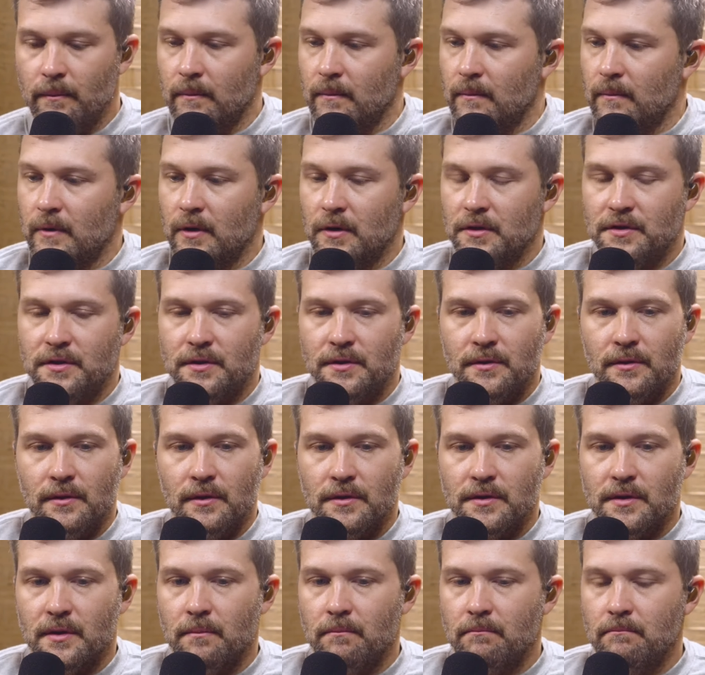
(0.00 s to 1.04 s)
there's
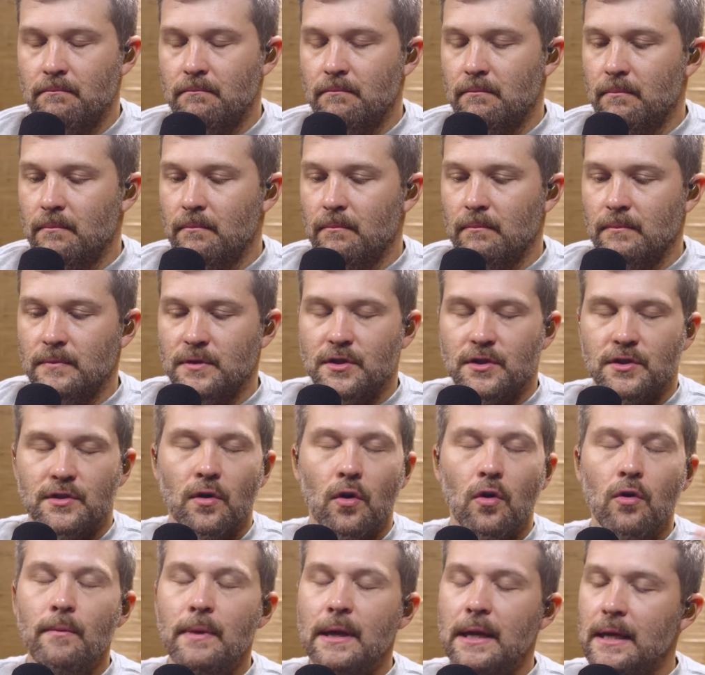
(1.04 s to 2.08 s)
there's a
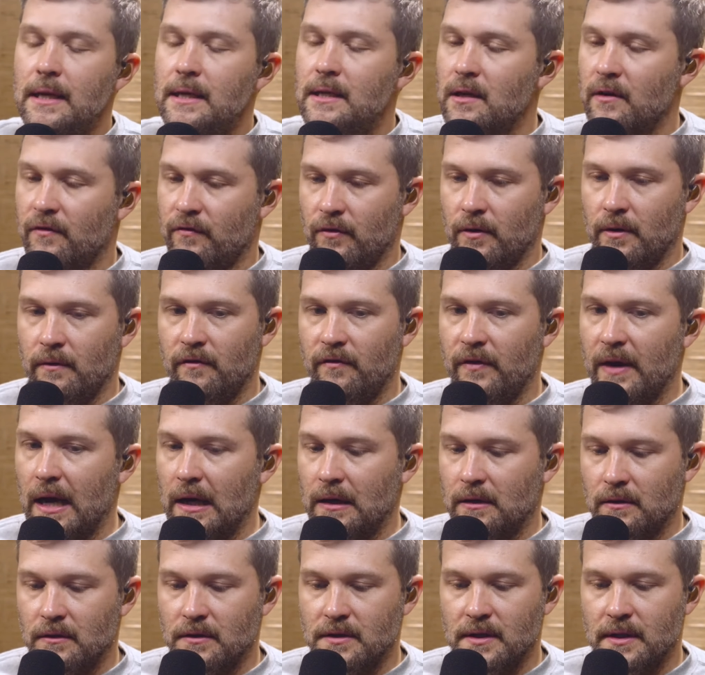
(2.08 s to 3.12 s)
so many different
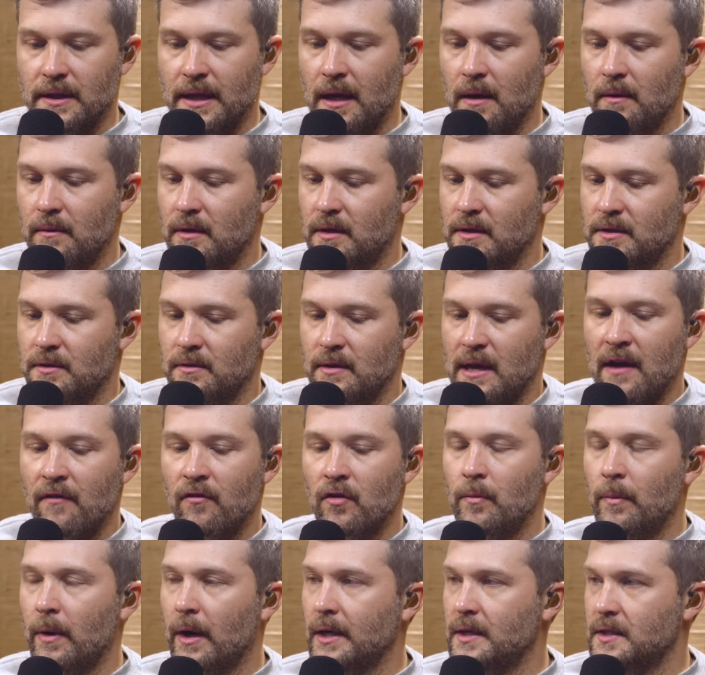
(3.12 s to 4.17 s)
factors in that because
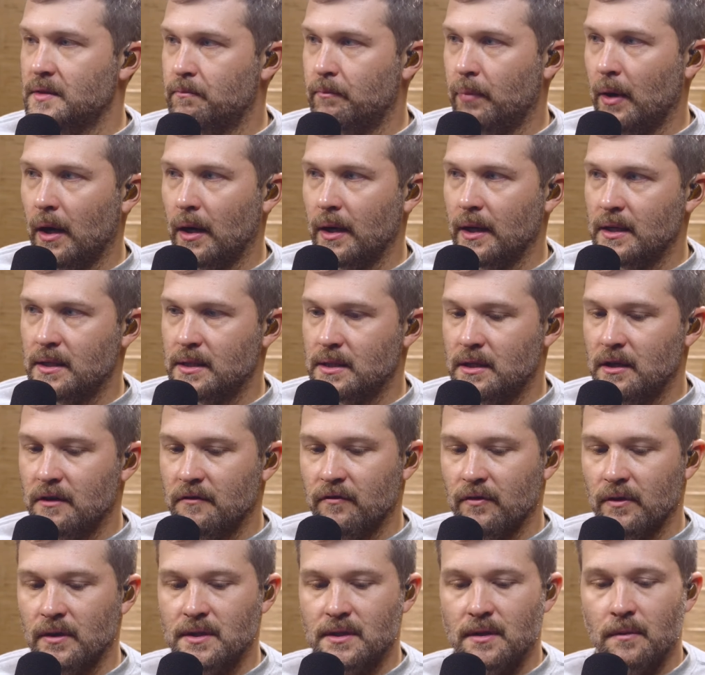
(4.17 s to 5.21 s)
everybody's body is
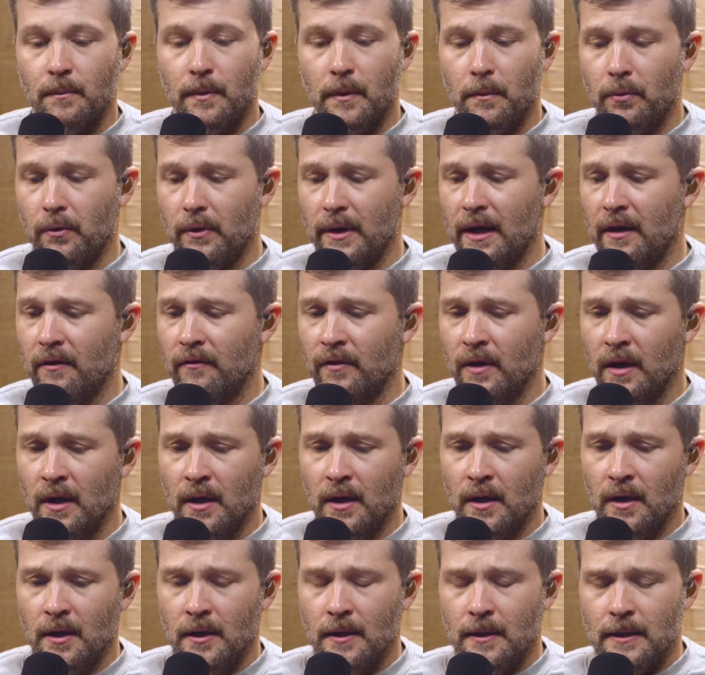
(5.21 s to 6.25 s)
different. Mm-hmm. Some people have
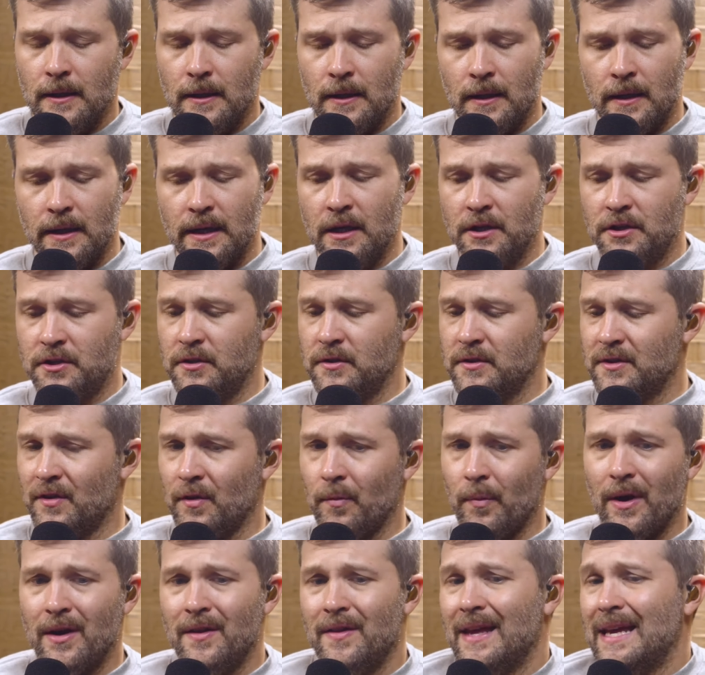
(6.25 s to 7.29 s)
uh, issues in the
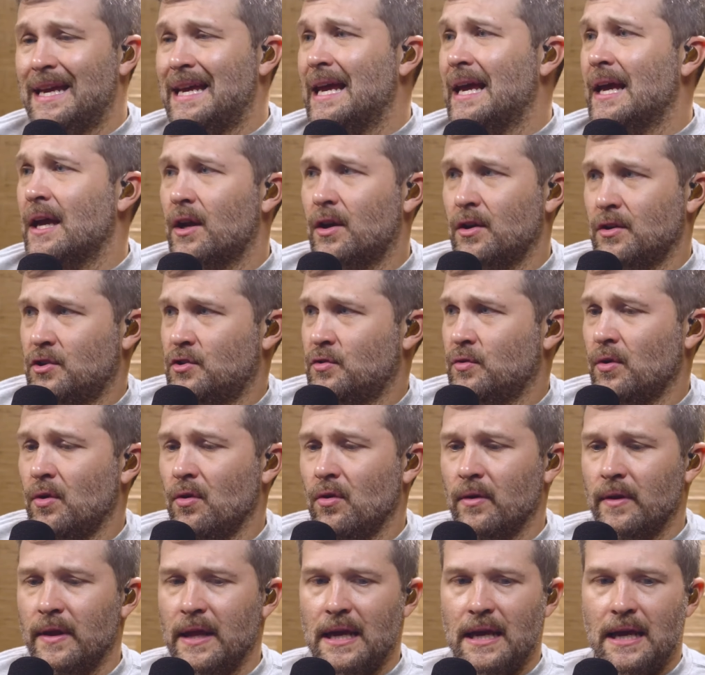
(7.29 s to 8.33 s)
body they can't
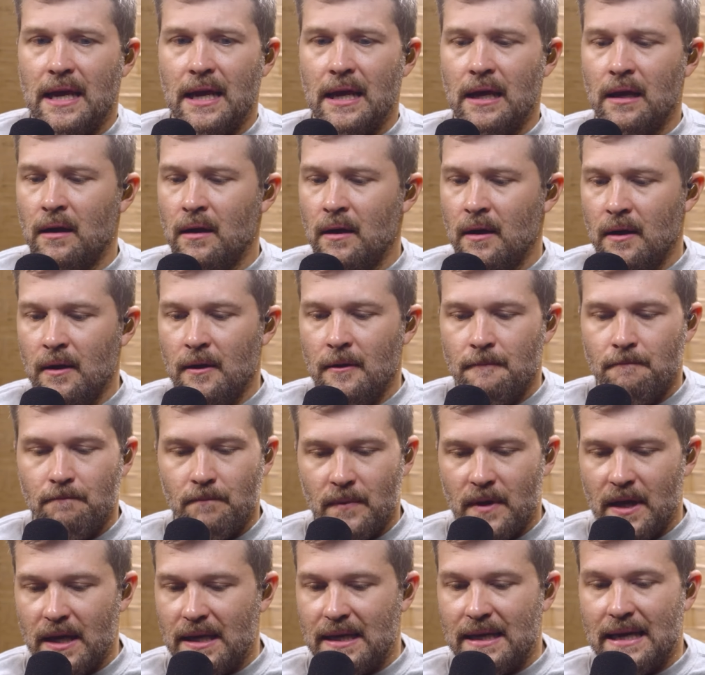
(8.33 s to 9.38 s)
control. Yeah. They can't
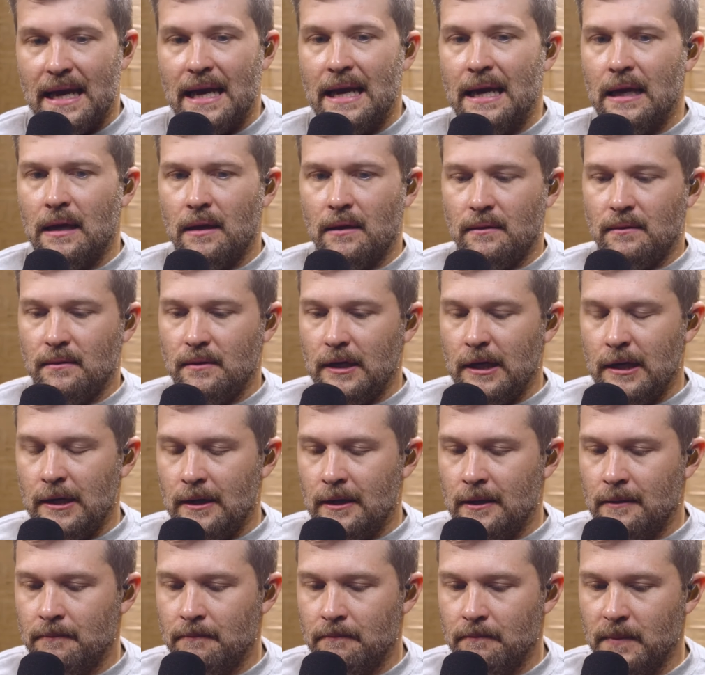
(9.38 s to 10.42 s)
they can't
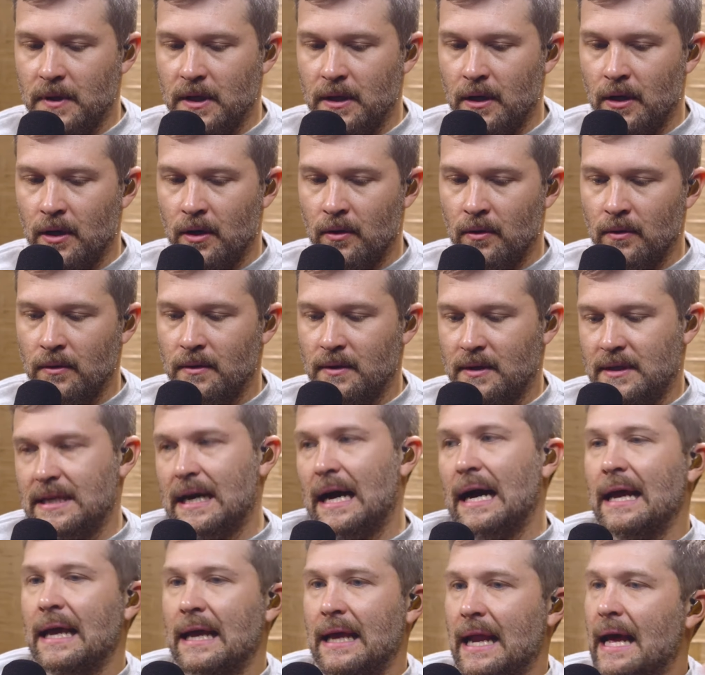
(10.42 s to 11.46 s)
um, you know
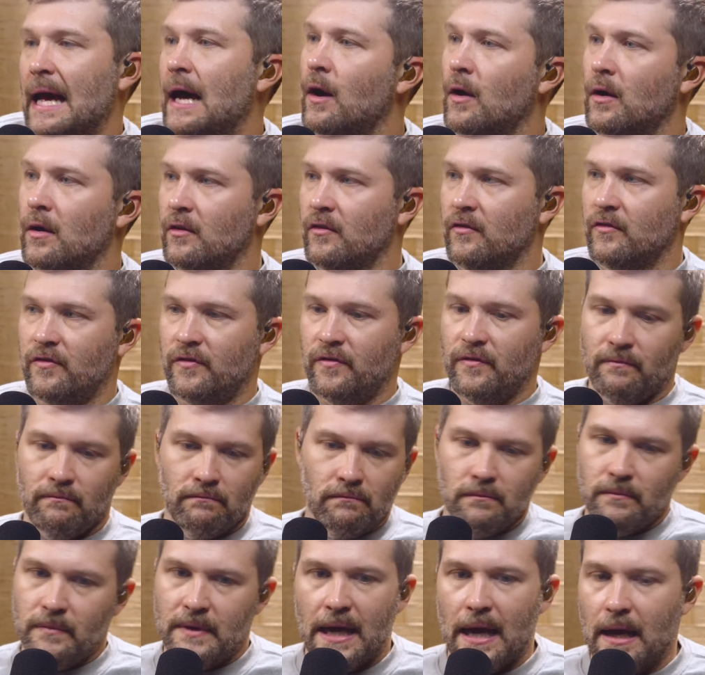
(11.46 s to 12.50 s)
diet out of
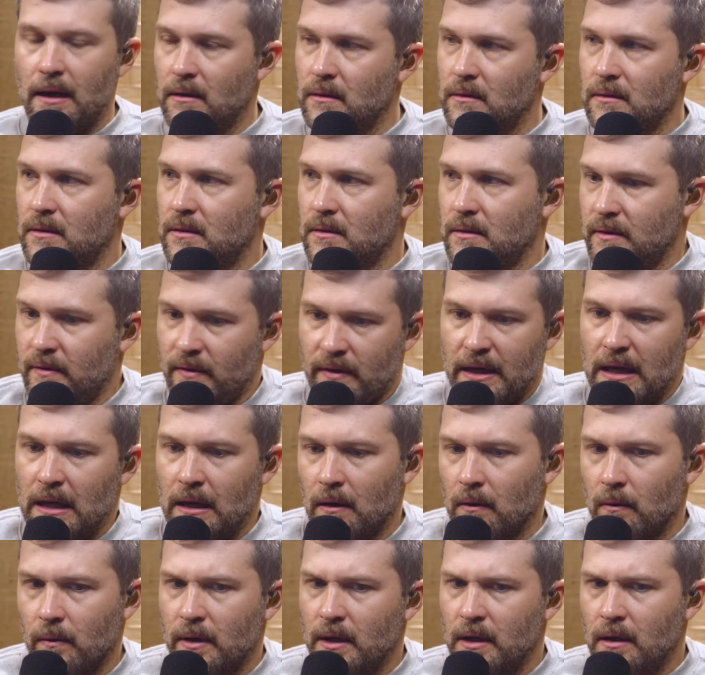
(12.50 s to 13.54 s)
that sure,
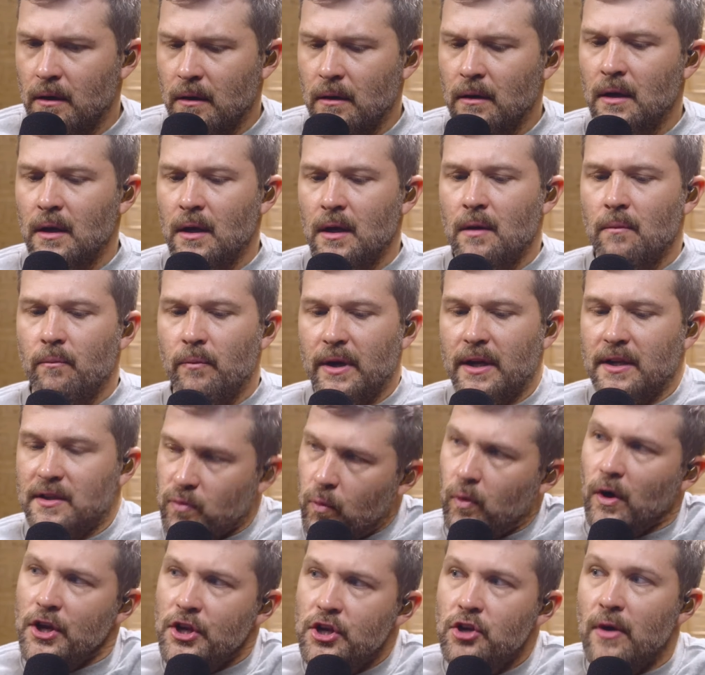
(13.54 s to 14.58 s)
thing or yeah. you know. But it's
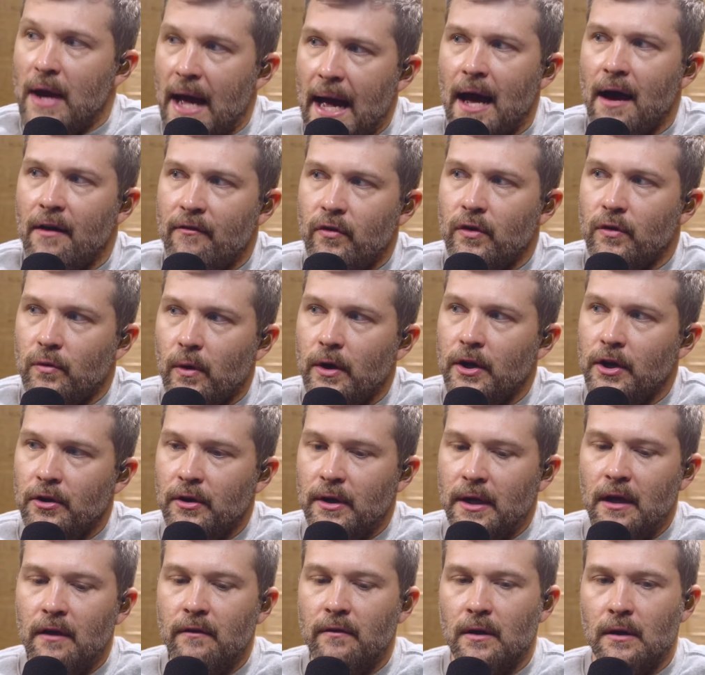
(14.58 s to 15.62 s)
what you have with what you're
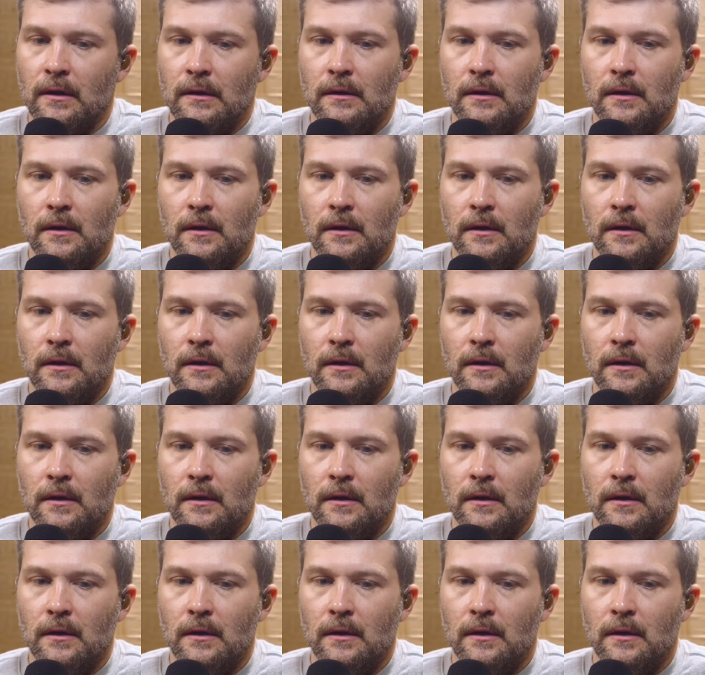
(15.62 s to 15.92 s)
given.